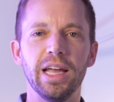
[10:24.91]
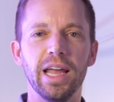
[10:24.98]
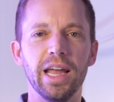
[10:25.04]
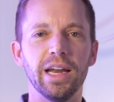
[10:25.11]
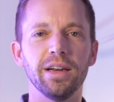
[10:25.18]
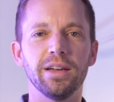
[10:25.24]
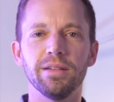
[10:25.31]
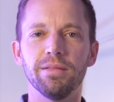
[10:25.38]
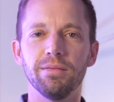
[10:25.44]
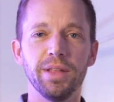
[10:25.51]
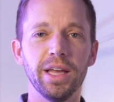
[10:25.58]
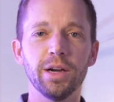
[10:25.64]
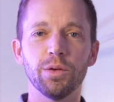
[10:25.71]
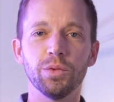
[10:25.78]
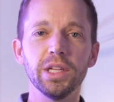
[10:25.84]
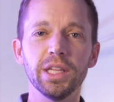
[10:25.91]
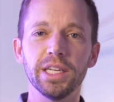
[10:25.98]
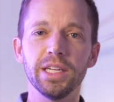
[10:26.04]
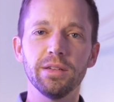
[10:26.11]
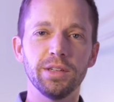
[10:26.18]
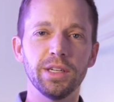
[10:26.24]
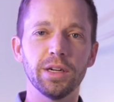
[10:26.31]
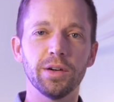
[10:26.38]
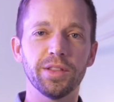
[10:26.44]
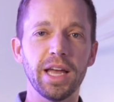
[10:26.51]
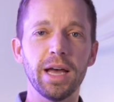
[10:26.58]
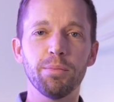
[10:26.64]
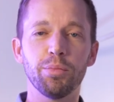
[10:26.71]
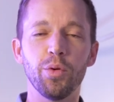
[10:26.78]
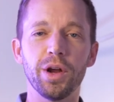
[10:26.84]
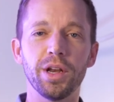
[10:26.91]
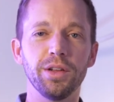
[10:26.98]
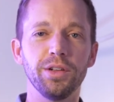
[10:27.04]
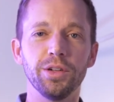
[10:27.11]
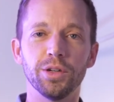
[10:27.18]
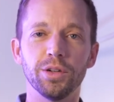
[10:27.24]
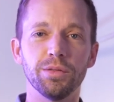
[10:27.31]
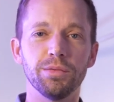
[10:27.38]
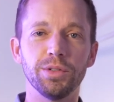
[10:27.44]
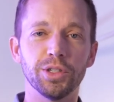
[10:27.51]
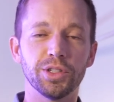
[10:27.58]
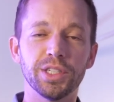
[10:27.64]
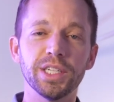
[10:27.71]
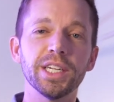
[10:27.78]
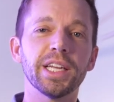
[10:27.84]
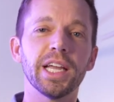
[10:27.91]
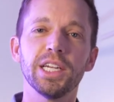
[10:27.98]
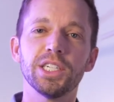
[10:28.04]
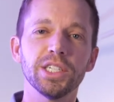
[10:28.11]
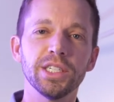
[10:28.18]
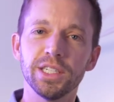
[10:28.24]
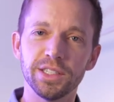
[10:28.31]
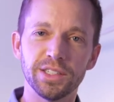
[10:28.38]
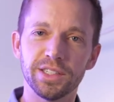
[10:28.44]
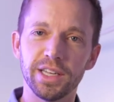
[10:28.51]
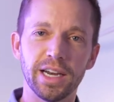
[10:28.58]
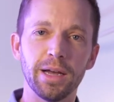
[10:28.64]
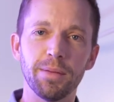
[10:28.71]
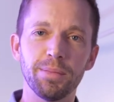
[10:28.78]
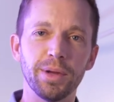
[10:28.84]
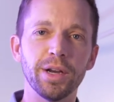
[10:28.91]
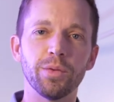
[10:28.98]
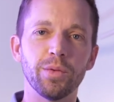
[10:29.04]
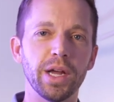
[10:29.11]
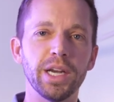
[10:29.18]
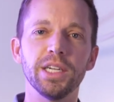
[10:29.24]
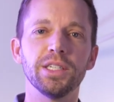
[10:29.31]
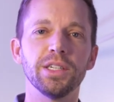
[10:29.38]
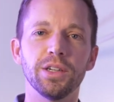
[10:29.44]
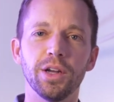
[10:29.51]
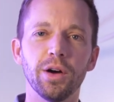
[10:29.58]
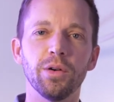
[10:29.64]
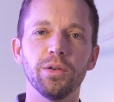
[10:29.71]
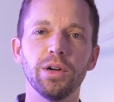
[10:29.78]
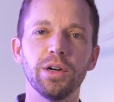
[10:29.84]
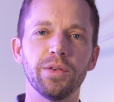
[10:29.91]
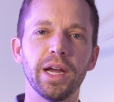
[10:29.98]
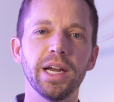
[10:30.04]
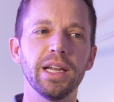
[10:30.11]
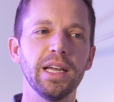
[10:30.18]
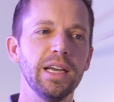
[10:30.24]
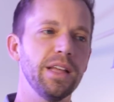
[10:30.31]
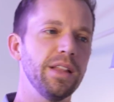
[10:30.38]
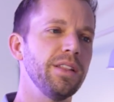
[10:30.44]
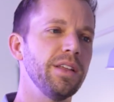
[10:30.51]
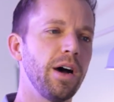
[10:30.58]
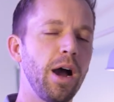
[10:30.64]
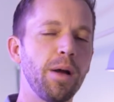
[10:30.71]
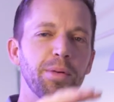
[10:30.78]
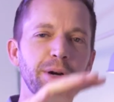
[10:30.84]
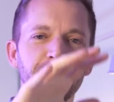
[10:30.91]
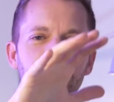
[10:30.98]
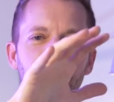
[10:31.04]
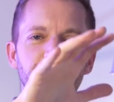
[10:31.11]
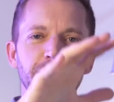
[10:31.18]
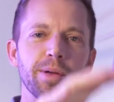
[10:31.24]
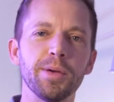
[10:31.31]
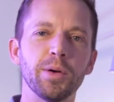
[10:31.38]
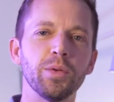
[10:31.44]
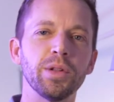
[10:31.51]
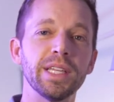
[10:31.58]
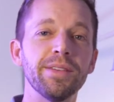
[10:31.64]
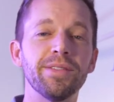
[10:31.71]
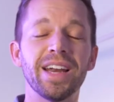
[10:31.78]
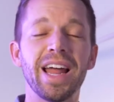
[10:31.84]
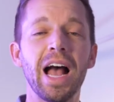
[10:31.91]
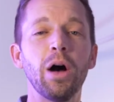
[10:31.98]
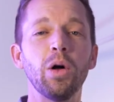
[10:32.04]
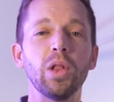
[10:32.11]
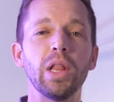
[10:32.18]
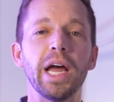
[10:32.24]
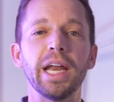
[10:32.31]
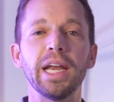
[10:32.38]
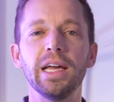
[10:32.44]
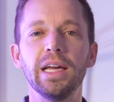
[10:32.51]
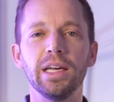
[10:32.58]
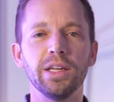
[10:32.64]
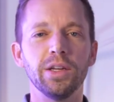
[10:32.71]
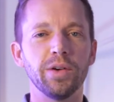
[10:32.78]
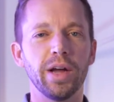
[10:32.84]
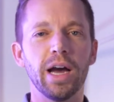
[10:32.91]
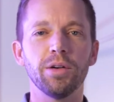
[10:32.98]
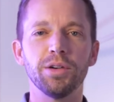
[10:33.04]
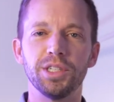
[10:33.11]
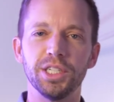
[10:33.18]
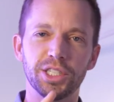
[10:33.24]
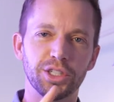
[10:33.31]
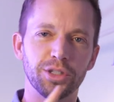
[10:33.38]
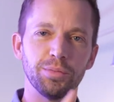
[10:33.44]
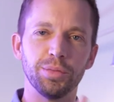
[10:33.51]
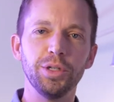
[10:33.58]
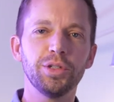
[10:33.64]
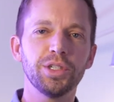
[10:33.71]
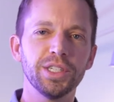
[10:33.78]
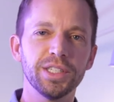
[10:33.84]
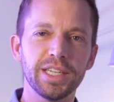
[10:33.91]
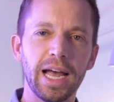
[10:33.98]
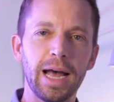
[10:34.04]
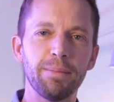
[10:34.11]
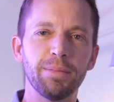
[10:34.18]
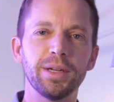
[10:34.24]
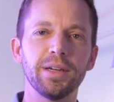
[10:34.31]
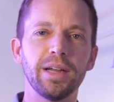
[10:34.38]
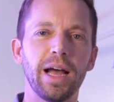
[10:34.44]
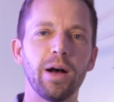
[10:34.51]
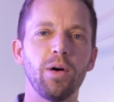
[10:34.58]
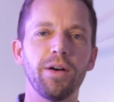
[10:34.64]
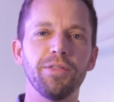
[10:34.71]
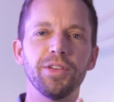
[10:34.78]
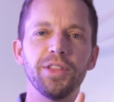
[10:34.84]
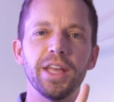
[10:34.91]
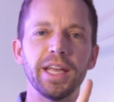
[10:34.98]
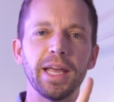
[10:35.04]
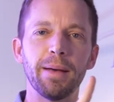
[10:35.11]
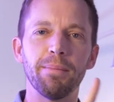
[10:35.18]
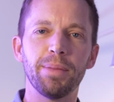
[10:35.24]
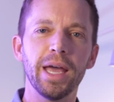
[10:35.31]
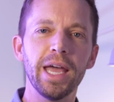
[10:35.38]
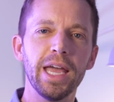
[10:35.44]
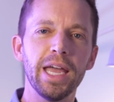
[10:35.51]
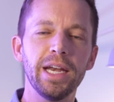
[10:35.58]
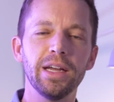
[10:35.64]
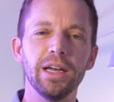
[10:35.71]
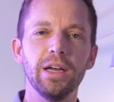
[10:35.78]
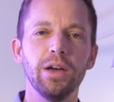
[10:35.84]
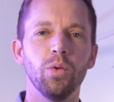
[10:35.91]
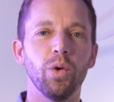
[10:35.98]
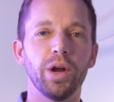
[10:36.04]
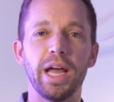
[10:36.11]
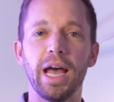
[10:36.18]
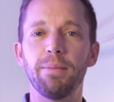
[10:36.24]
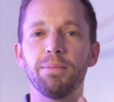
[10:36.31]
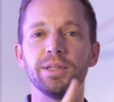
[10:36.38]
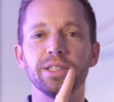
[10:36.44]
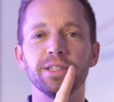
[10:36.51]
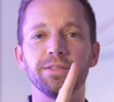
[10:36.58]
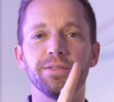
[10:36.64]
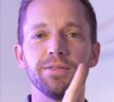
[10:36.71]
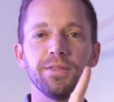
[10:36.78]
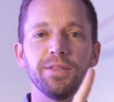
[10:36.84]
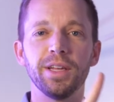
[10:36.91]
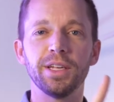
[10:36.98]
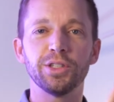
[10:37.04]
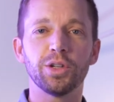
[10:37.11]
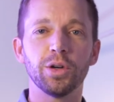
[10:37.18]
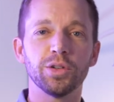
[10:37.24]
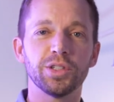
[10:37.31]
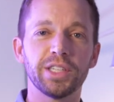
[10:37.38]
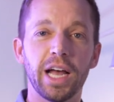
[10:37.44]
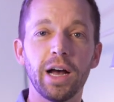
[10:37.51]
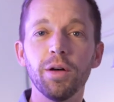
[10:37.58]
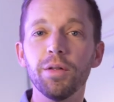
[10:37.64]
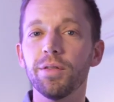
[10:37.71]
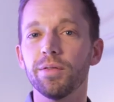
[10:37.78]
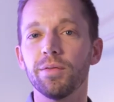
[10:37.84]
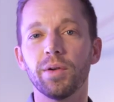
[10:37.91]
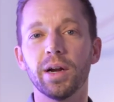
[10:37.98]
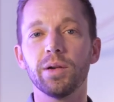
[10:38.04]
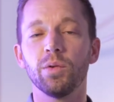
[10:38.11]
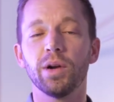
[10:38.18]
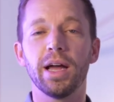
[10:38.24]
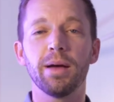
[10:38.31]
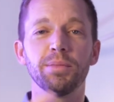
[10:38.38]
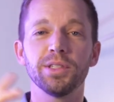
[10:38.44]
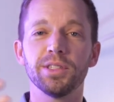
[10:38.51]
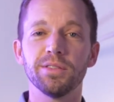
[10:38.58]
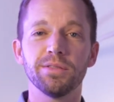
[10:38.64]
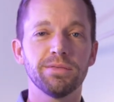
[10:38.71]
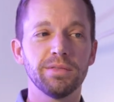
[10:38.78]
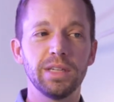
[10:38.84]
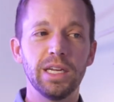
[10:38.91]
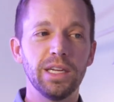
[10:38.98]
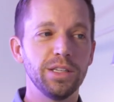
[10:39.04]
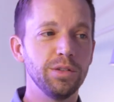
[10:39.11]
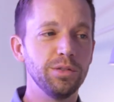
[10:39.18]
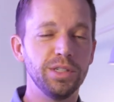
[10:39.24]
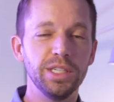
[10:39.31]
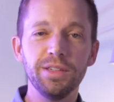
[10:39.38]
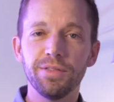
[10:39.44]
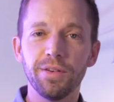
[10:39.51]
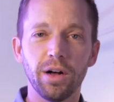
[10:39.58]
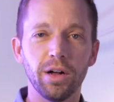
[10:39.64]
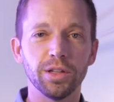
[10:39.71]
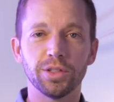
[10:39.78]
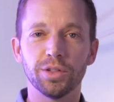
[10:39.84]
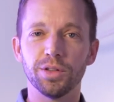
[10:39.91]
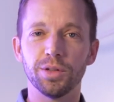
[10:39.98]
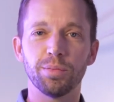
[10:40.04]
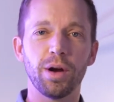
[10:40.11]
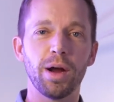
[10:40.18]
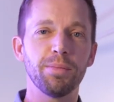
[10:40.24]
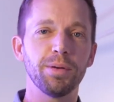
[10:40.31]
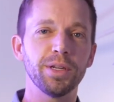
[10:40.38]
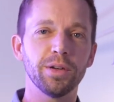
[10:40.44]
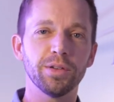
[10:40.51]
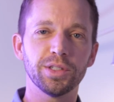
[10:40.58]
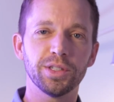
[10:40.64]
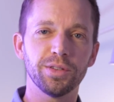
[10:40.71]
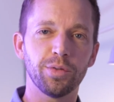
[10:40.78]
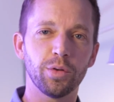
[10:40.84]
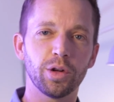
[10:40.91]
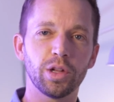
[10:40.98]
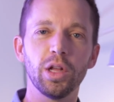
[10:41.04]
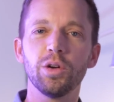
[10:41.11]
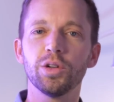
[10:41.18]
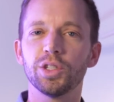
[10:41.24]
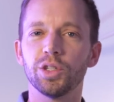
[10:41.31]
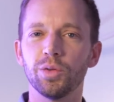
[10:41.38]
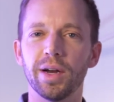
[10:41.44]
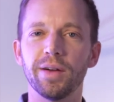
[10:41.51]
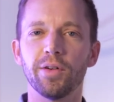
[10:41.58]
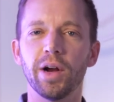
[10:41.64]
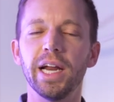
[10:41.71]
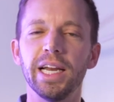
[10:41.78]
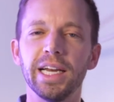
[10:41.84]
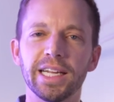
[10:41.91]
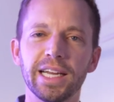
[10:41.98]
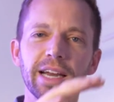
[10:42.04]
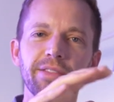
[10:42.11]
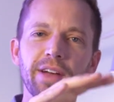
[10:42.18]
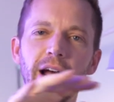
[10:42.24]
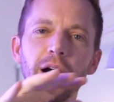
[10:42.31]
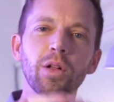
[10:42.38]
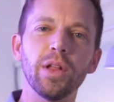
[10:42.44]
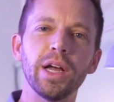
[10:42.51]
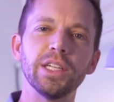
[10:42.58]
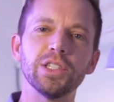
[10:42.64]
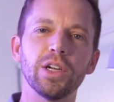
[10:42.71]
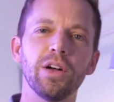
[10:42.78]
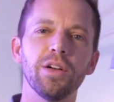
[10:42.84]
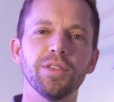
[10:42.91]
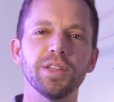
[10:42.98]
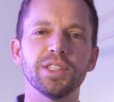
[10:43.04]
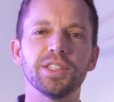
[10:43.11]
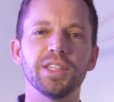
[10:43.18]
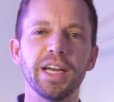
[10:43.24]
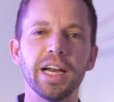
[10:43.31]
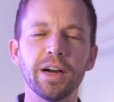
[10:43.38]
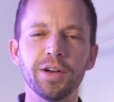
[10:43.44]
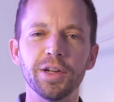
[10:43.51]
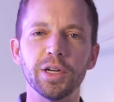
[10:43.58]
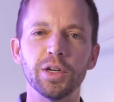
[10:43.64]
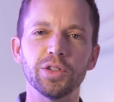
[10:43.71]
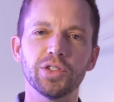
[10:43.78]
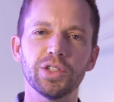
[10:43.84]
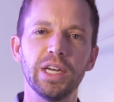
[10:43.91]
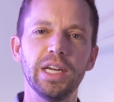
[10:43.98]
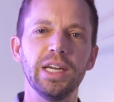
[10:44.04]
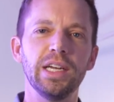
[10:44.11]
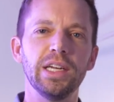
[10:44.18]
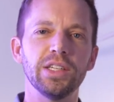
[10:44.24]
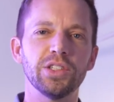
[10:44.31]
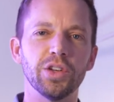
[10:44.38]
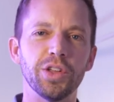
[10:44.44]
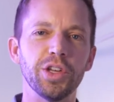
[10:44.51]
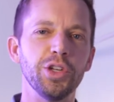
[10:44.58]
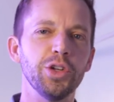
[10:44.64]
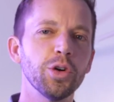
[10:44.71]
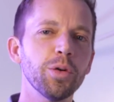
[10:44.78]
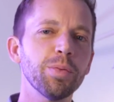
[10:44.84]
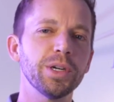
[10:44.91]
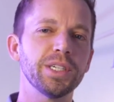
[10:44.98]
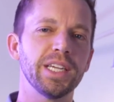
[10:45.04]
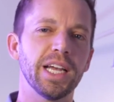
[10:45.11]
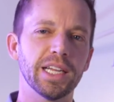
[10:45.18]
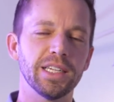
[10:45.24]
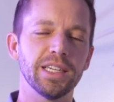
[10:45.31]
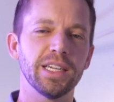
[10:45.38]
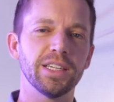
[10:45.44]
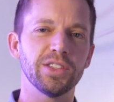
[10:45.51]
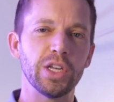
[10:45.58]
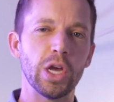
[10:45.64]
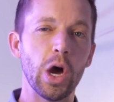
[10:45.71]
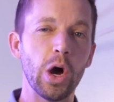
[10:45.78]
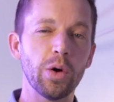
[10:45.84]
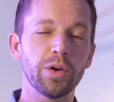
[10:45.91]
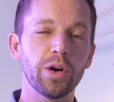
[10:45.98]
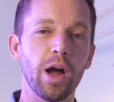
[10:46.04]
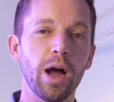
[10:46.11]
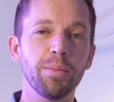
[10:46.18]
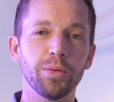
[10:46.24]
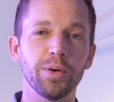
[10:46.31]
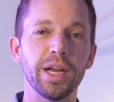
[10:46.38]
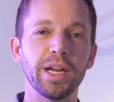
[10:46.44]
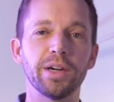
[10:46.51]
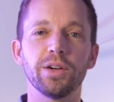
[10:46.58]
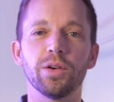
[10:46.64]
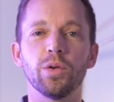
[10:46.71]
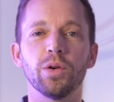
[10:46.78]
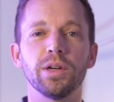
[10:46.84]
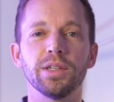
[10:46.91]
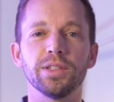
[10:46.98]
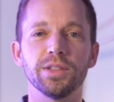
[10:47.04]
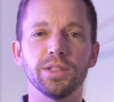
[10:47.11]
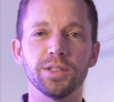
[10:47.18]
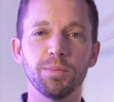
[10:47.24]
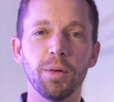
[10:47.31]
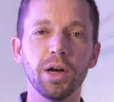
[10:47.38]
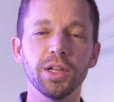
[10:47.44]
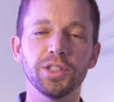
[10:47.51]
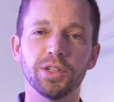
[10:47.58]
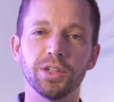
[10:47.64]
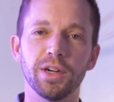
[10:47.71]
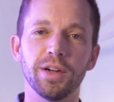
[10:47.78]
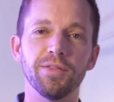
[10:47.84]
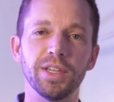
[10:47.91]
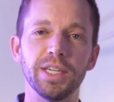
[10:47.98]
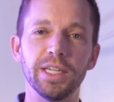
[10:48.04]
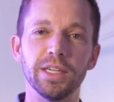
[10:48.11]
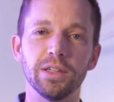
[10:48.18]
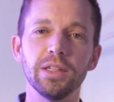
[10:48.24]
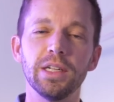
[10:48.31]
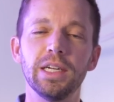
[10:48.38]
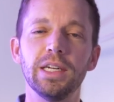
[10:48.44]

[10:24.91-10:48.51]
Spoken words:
And then really, at that point, your syndication is set up and ready to go, right? The operating agreement will even outline, how distributions happen, how often they get paid, what happens if things go south, right? What happens if you default or the property goes into foreclosure, whatever, right? It kind of outlines all the scenarios so that you're protected as the owner operator or as the sponsor of the deal,